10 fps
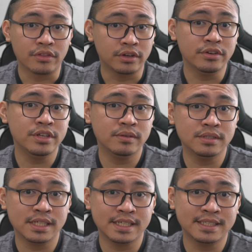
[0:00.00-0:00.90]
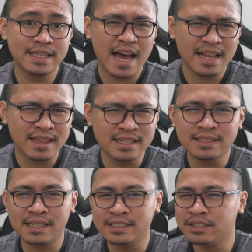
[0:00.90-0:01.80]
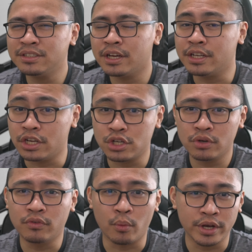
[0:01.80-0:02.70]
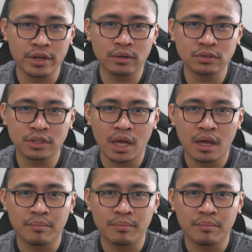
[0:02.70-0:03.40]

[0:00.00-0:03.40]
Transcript: The good news is that this isn't an issue for Windows,